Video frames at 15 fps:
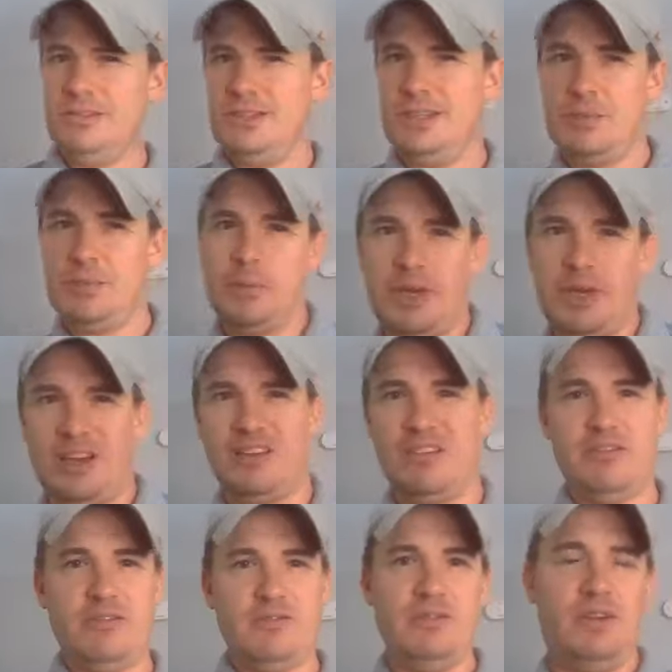that might be a
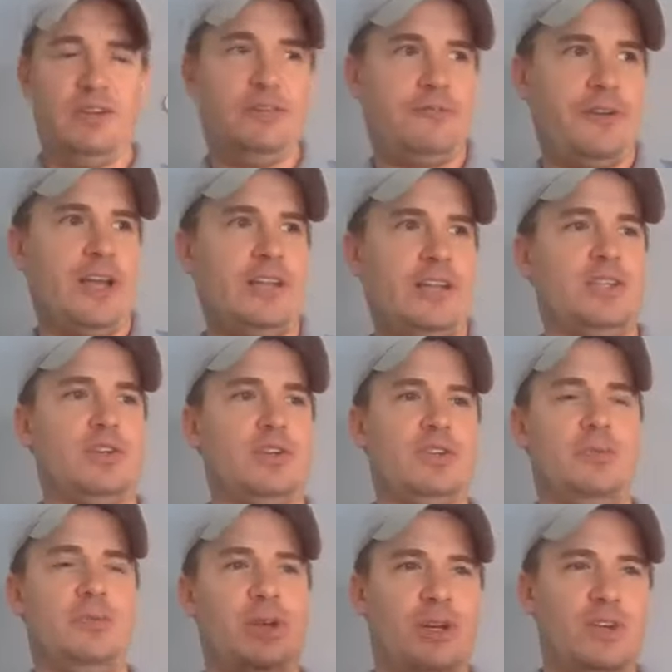little fancier
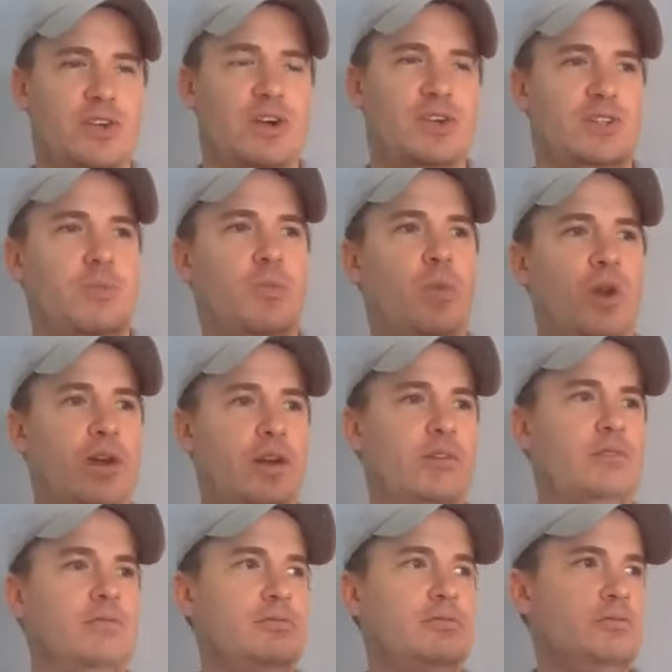term there because there are some weird
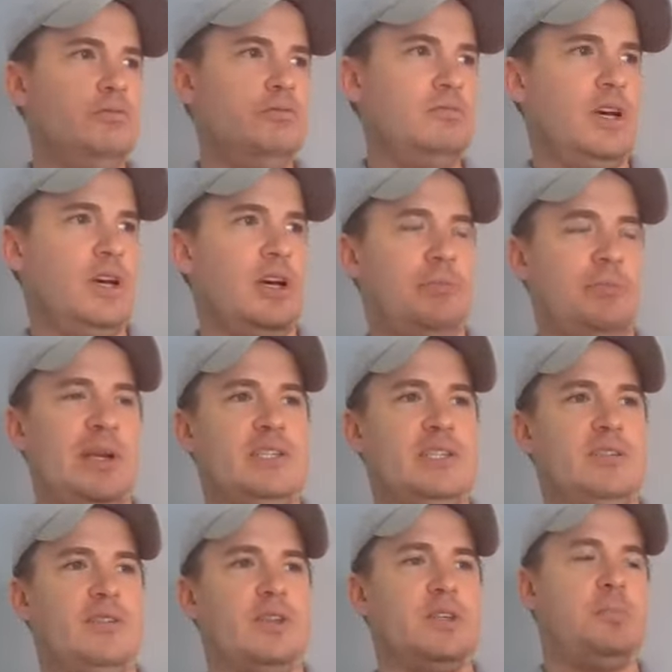pieces
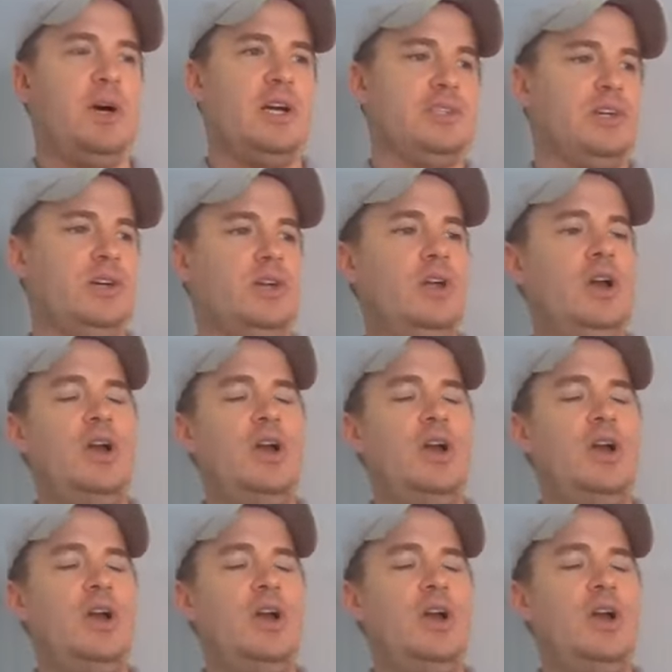of this puzzle,